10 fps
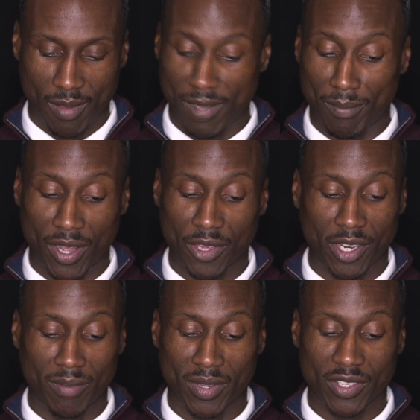My mother
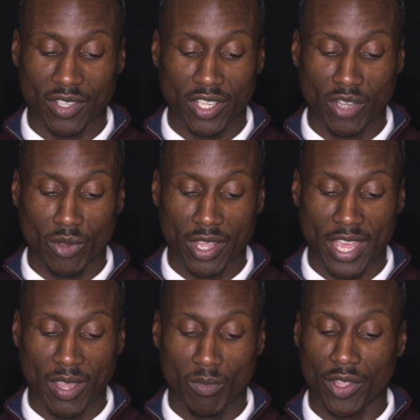didn't miss a single
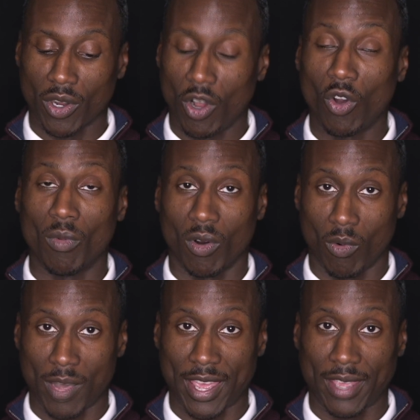game, whether home or
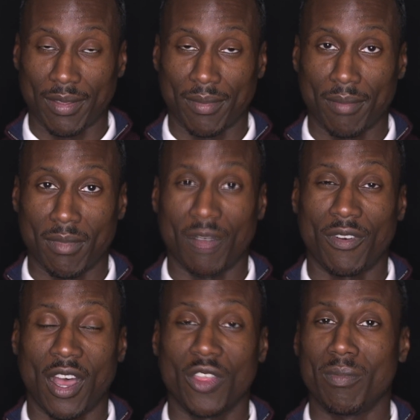away. My
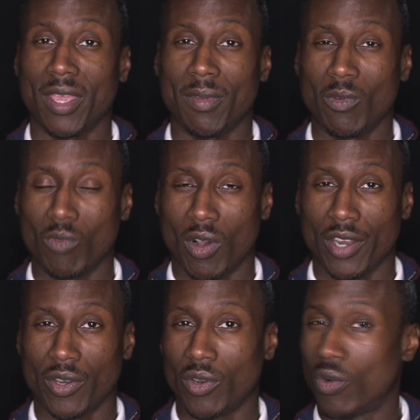father maybe
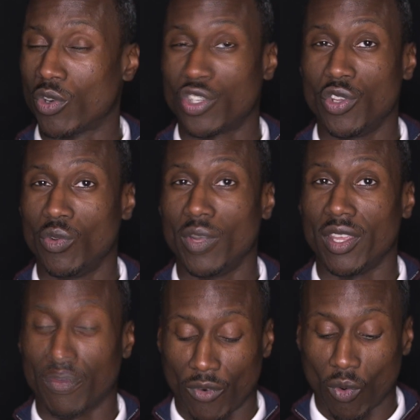one or two
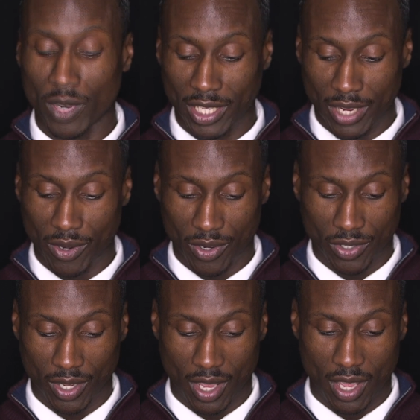in 4
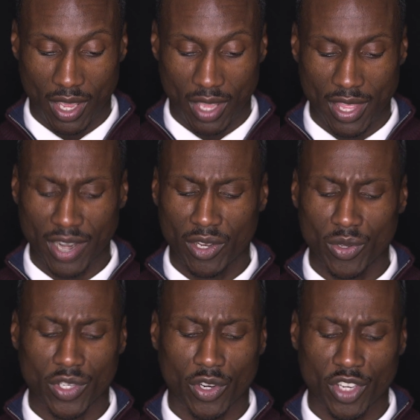years. That
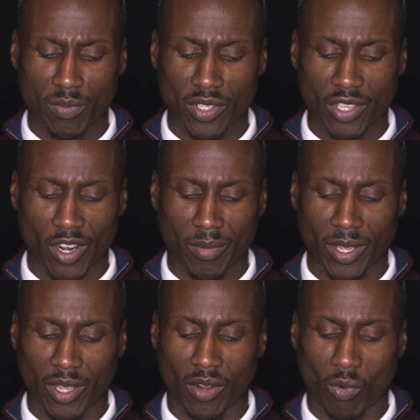includes a Christmas
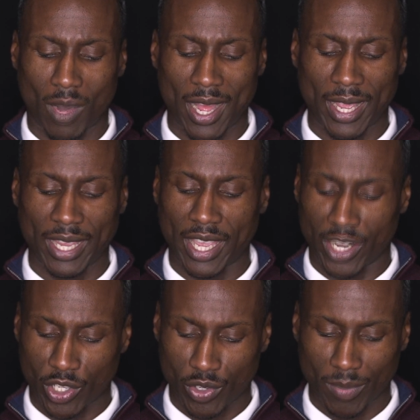tournament in Hawaii
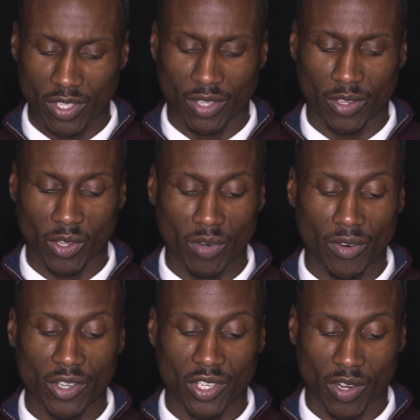and a trip to the
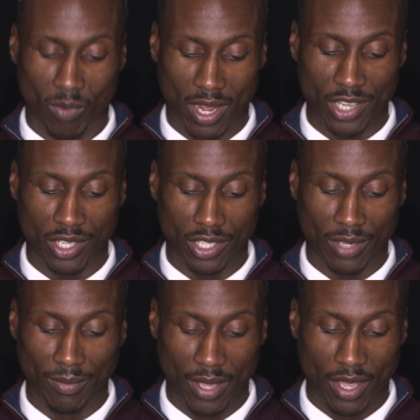University of
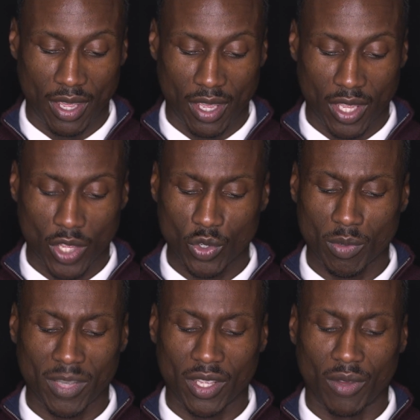Washington. Those
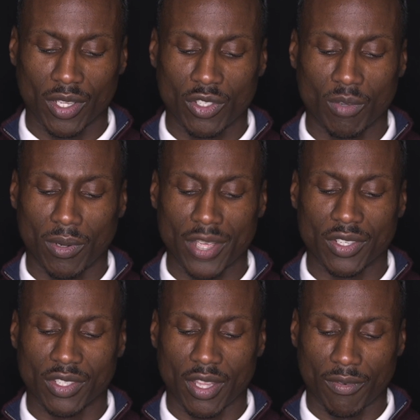would be the only two
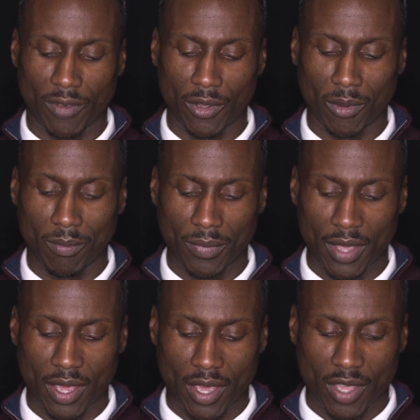places they flew.
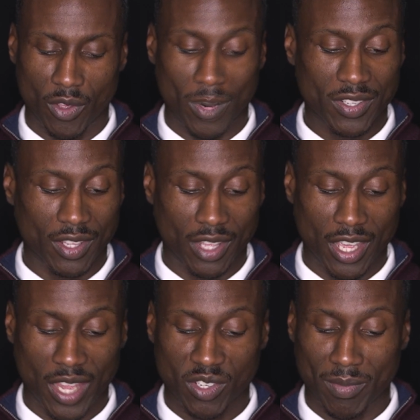The rest of the
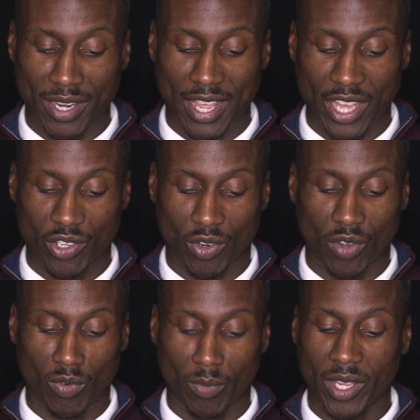games, my dad
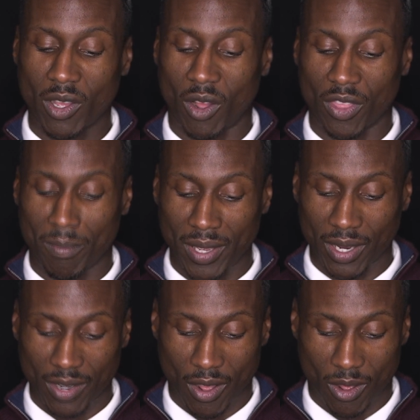drove what we called the
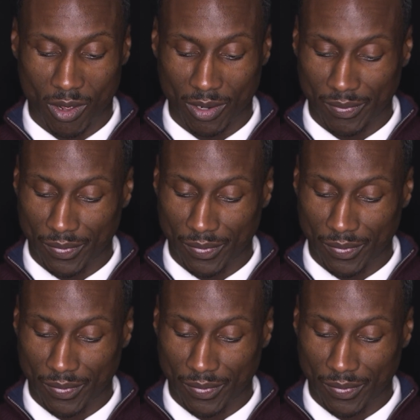big dog.